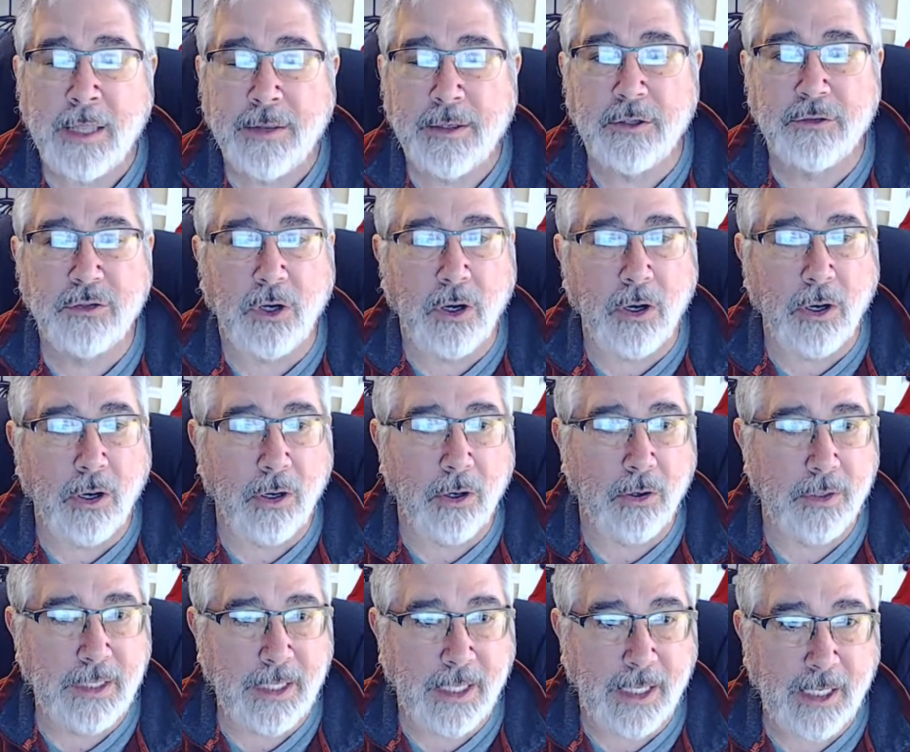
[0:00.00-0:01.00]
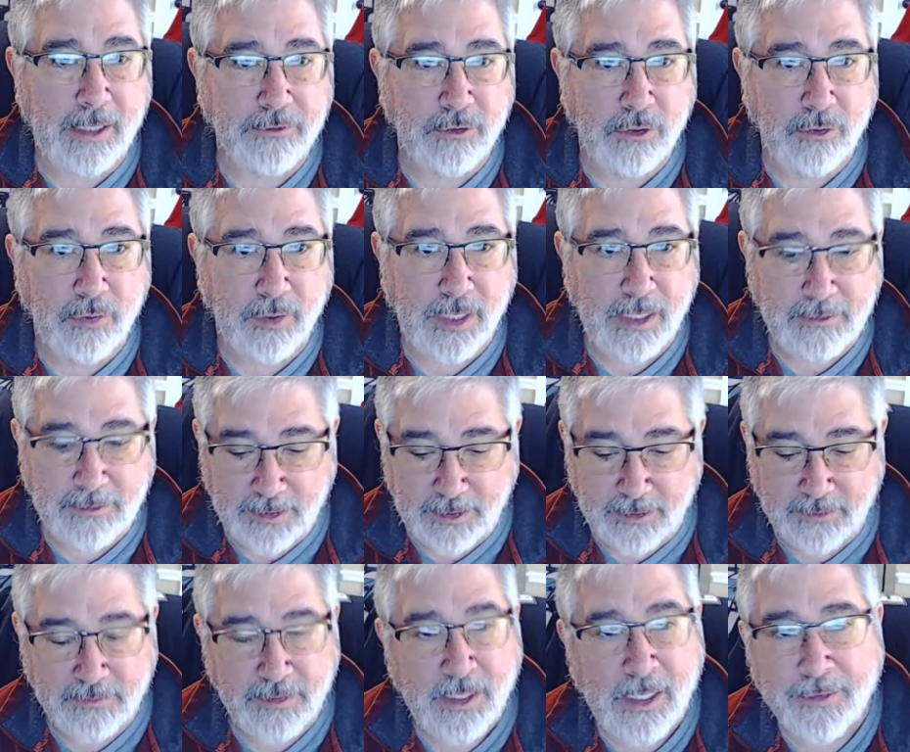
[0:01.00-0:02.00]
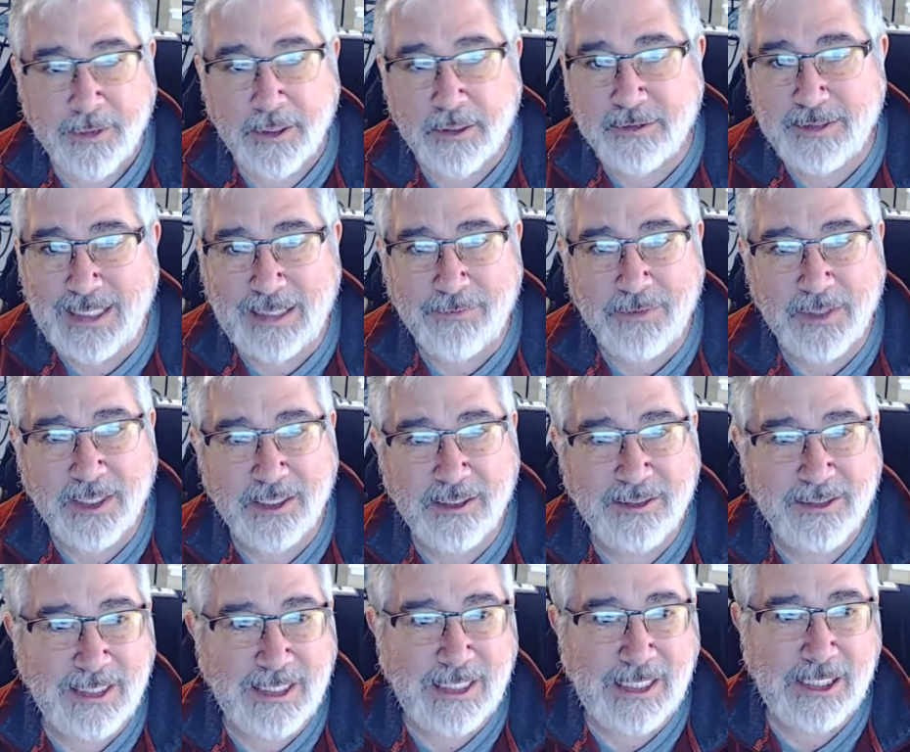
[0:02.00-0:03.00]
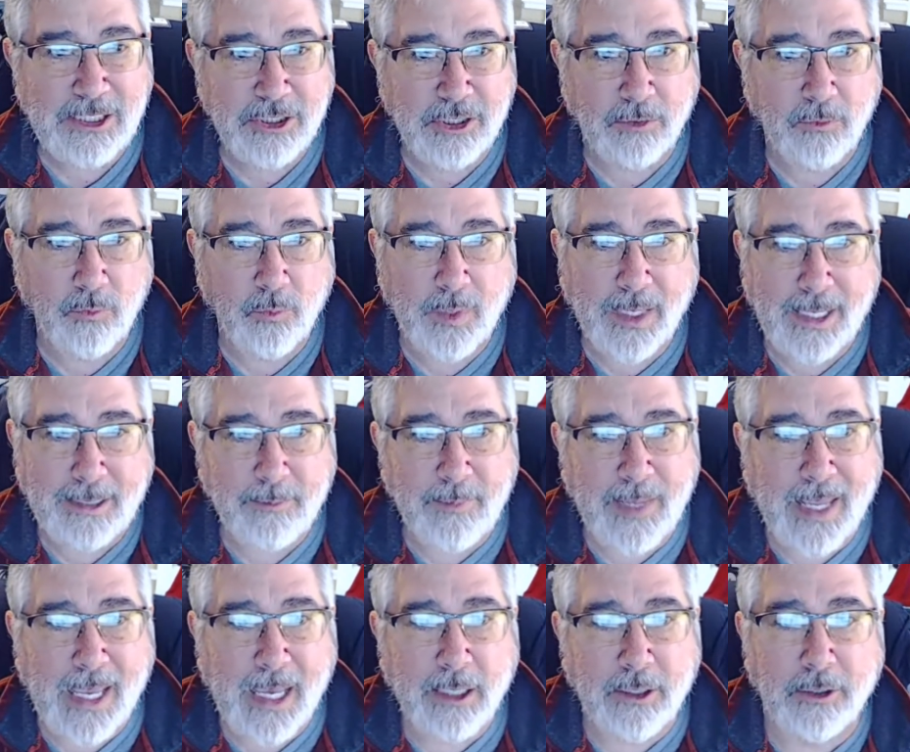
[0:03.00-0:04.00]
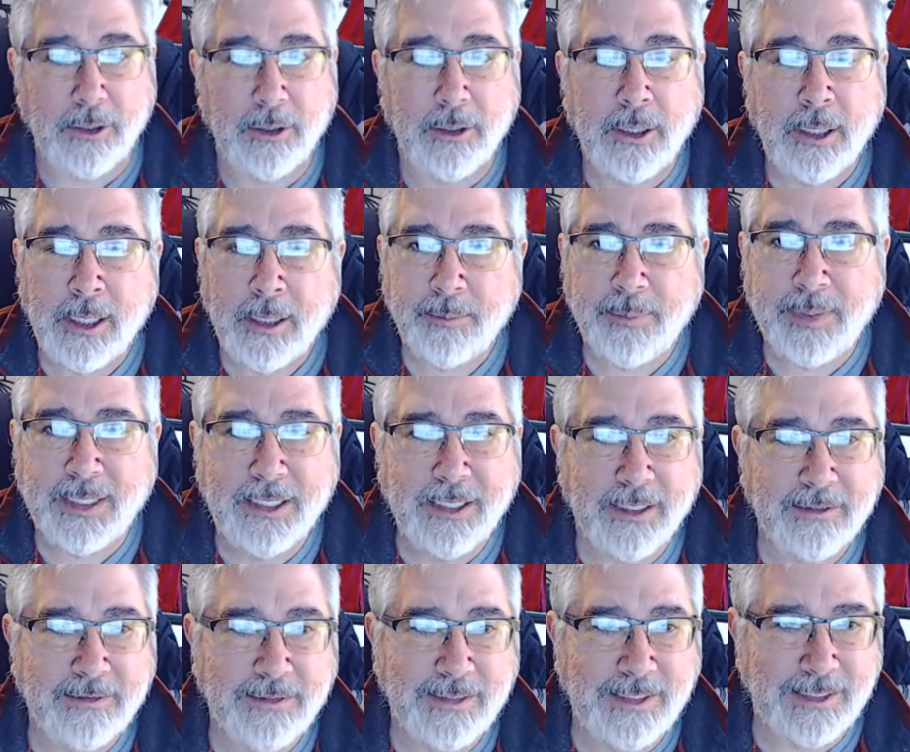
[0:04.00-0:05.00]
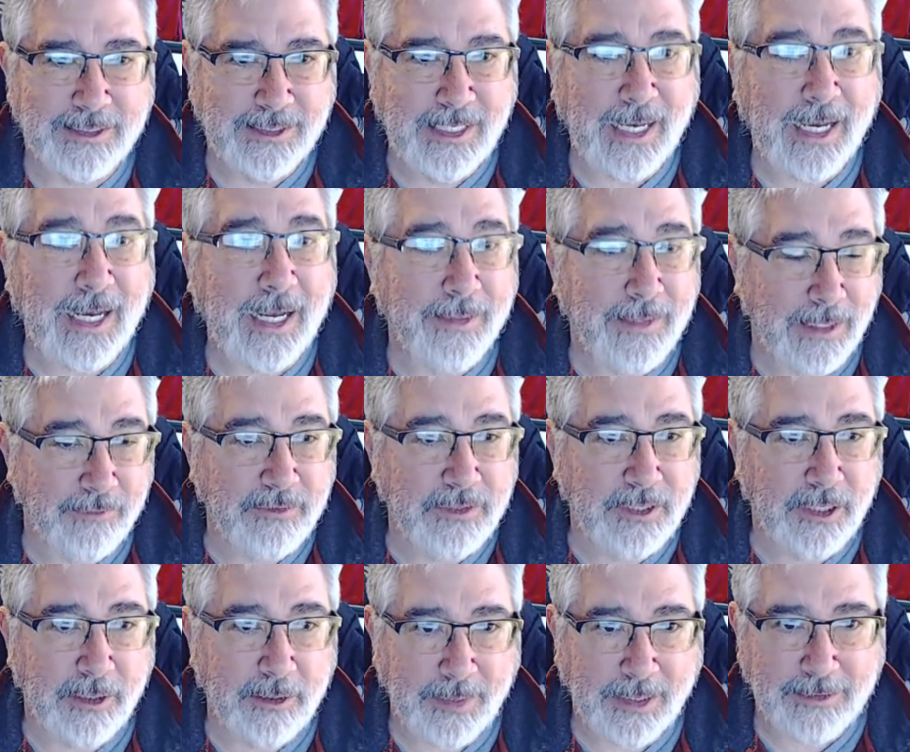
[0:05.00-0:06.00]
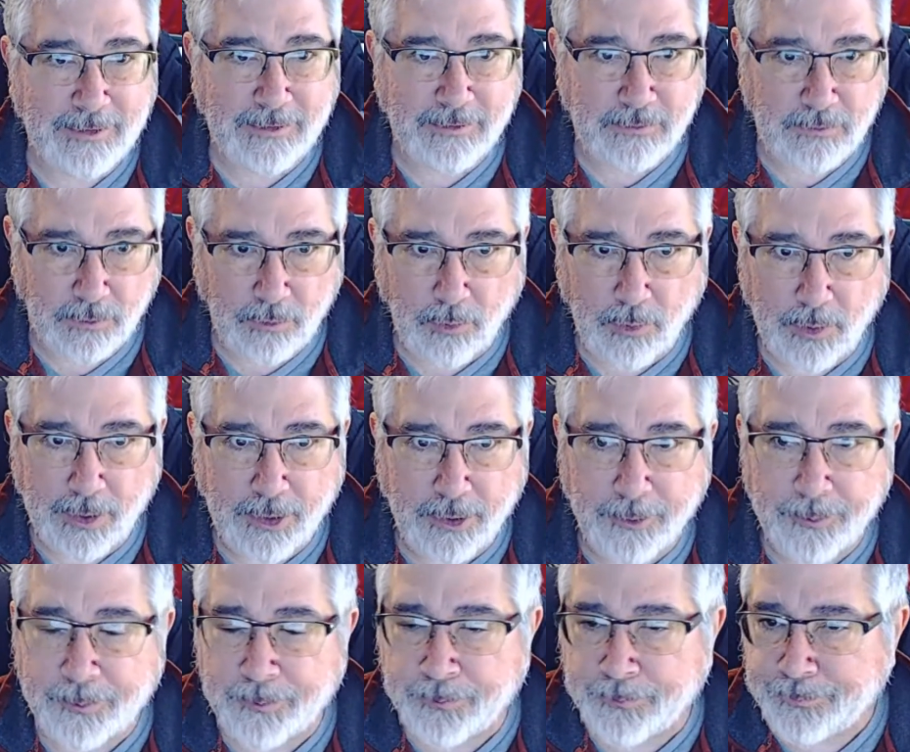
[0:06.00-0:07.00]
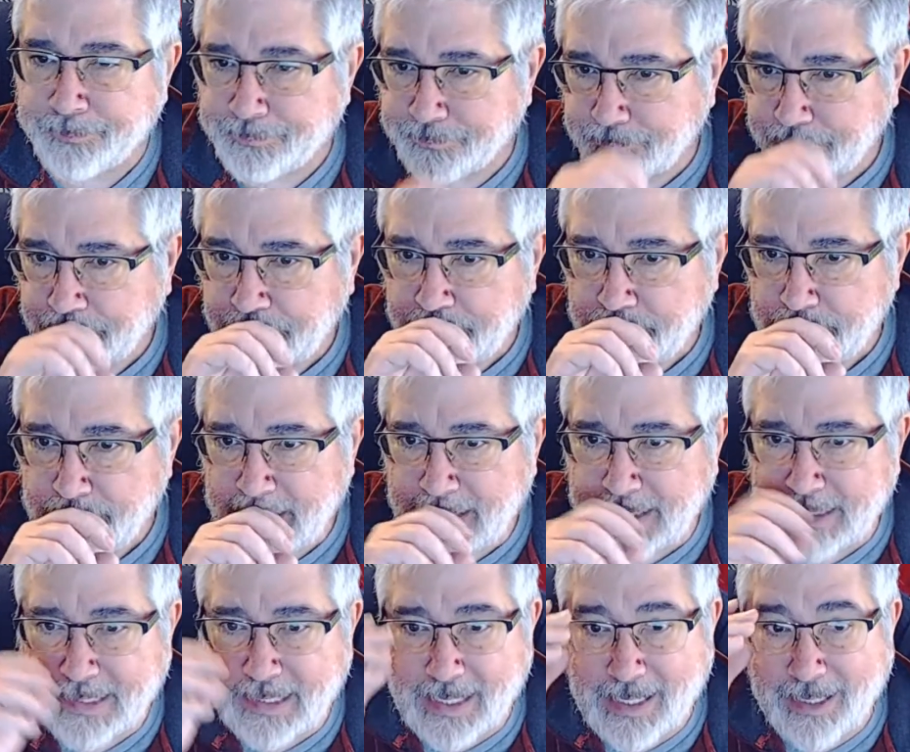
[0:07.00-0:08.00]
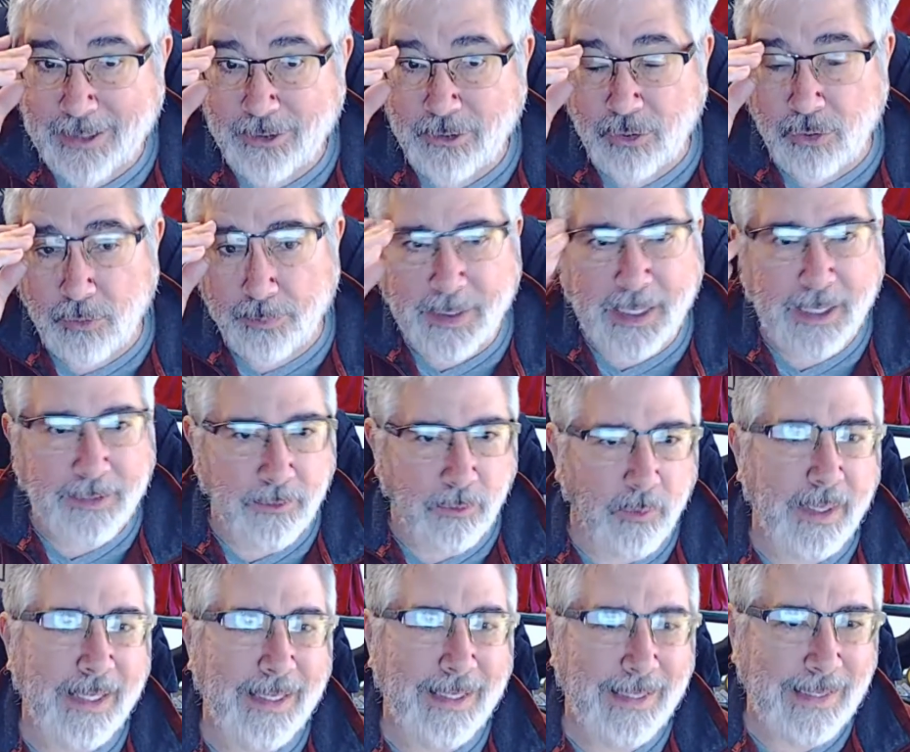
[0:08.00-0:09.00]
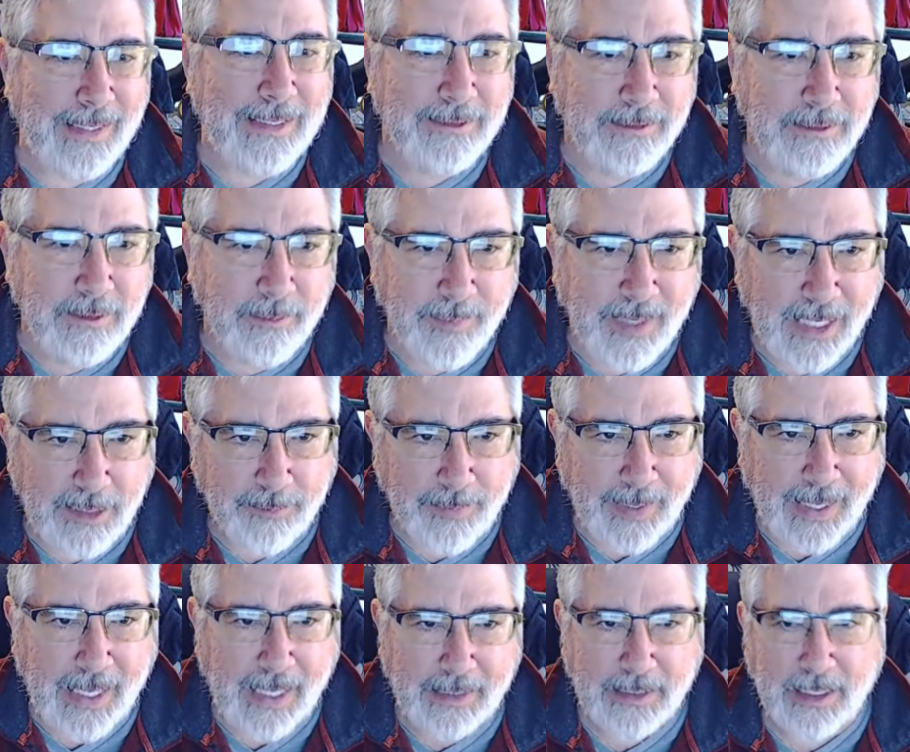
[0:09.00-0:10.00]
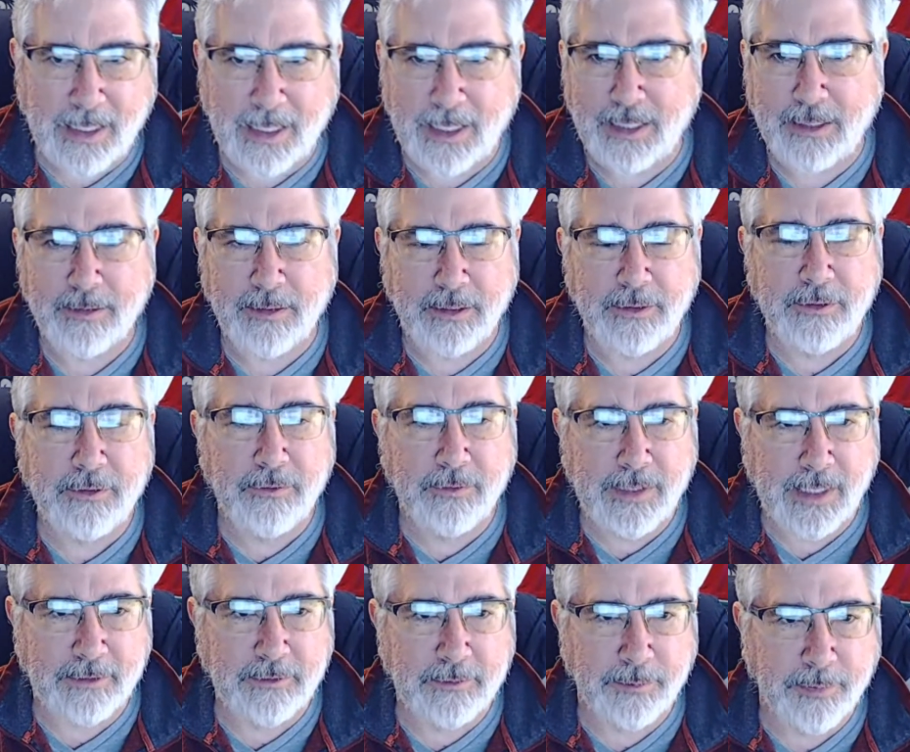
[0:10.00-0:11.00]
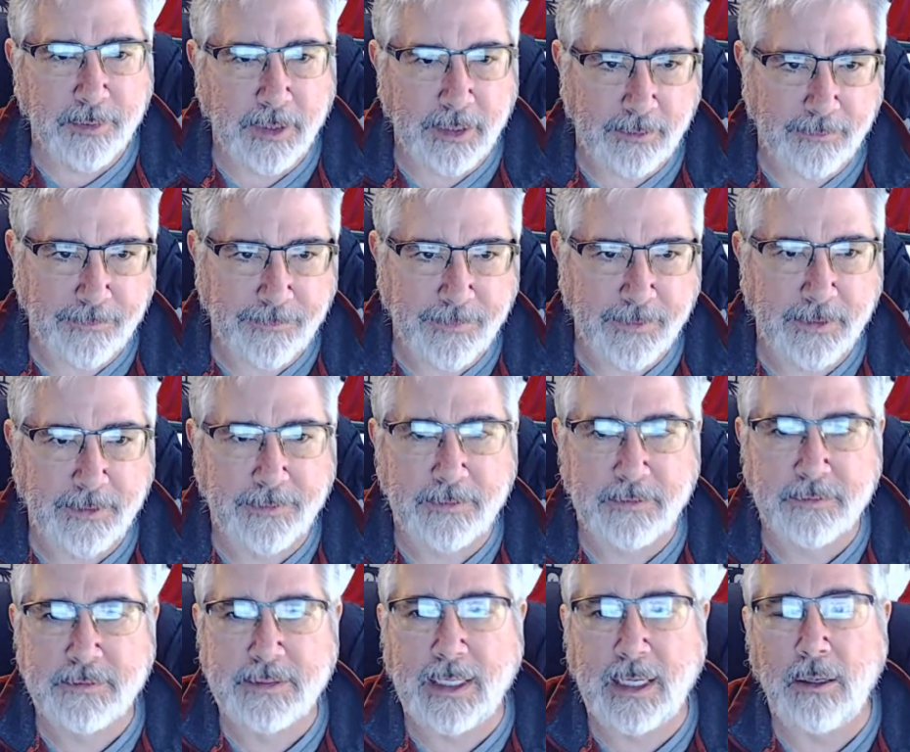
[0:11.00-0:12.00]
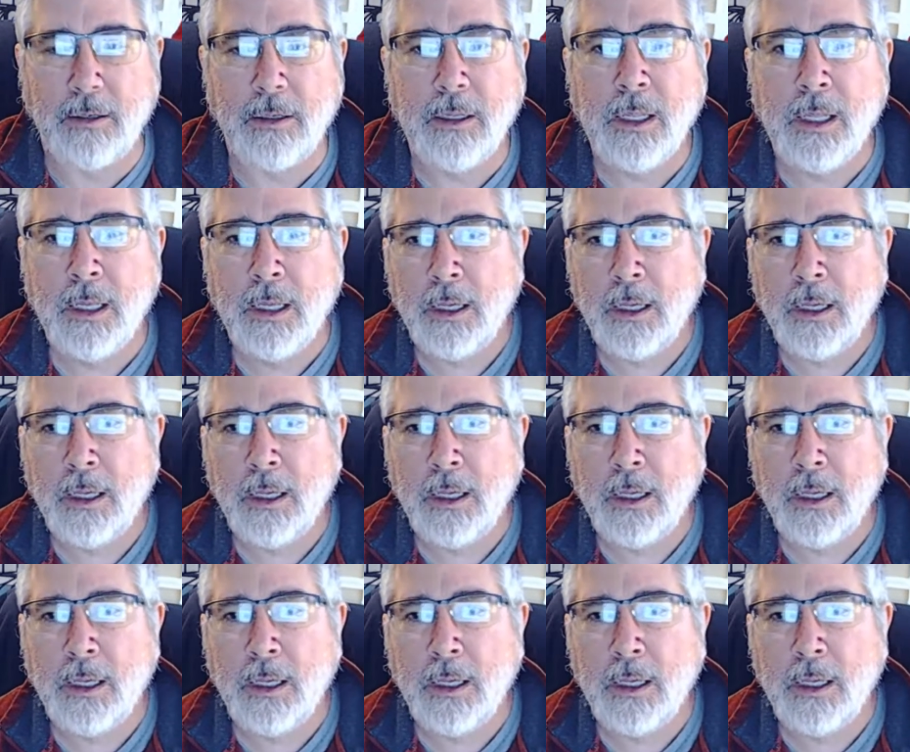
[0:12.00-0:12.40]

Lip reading: There's all kinds of craziness. There's even a siege on Wayne Manor because this guy that I was telling you about, this lawyer guy, who, by the way, is the main bad guy. You guys have probably already figured this out.